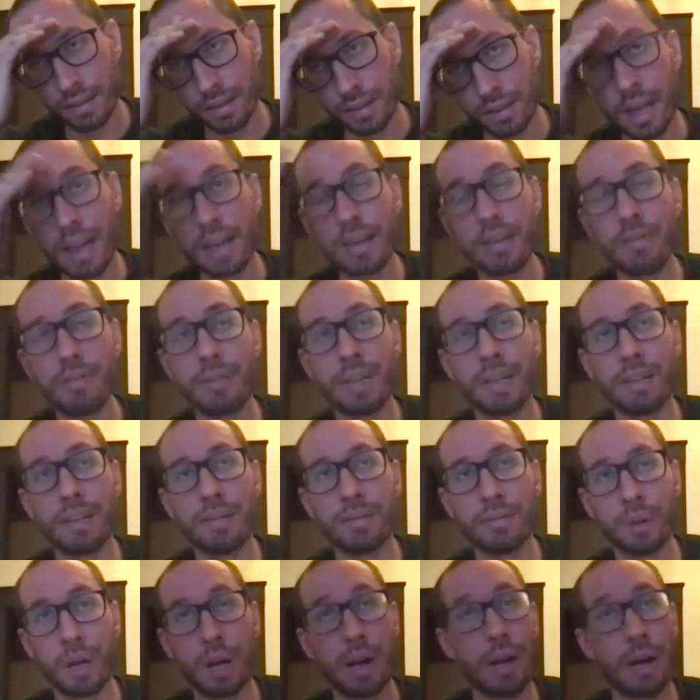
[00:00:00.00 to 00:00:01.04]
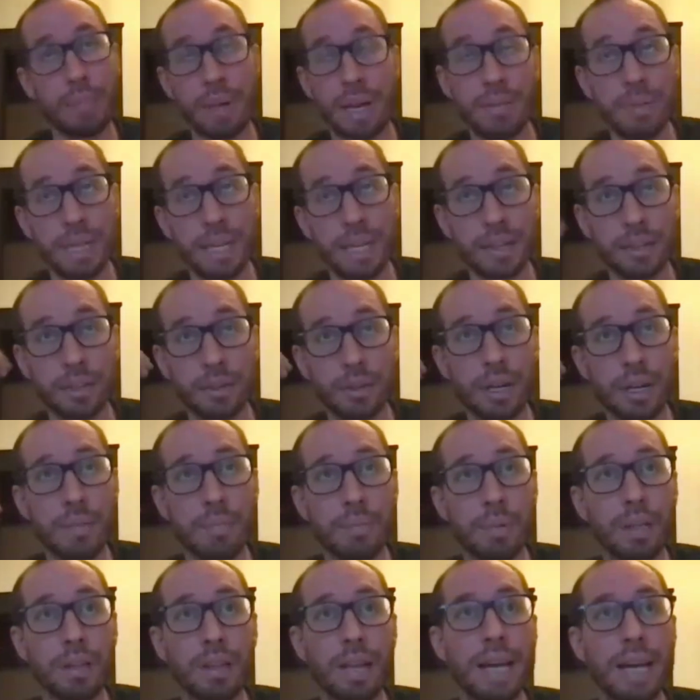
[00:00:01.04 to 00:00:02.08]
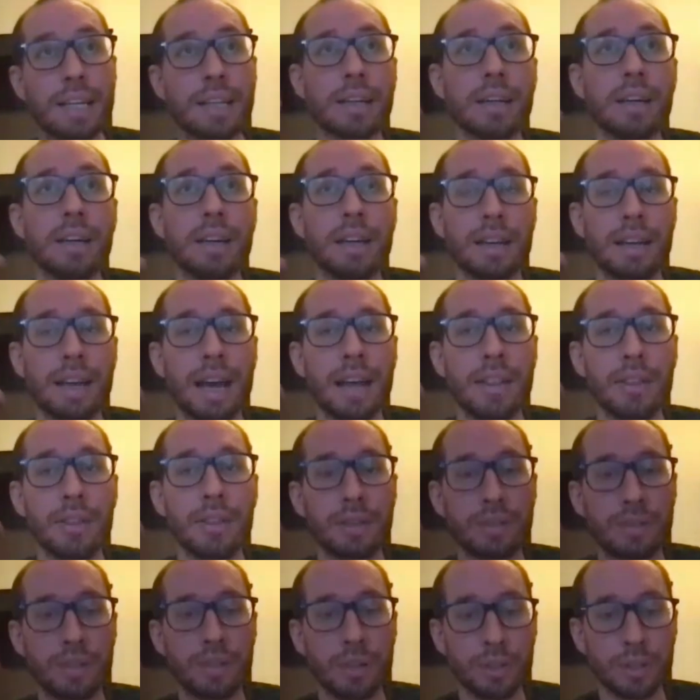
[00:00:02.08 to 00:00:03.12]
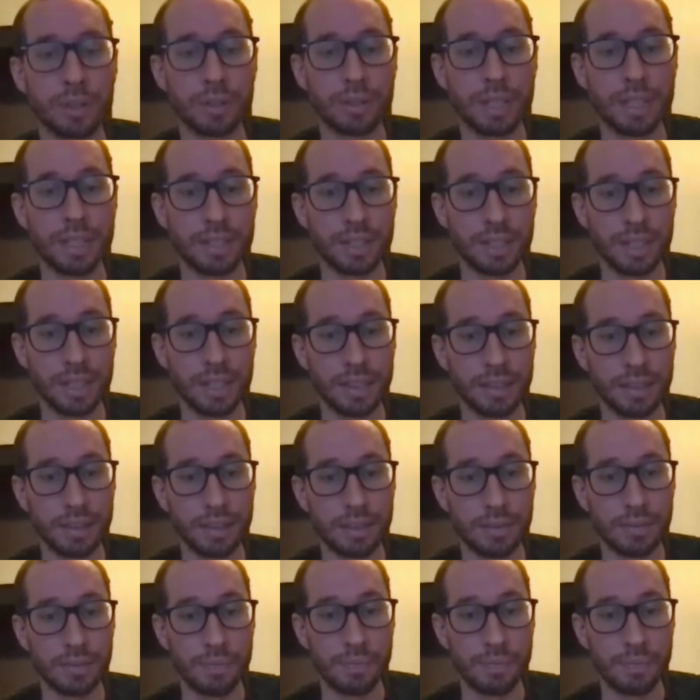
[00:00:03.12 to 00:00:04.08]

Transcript: not even, well, maybe ignorant, but like Catholic social teaching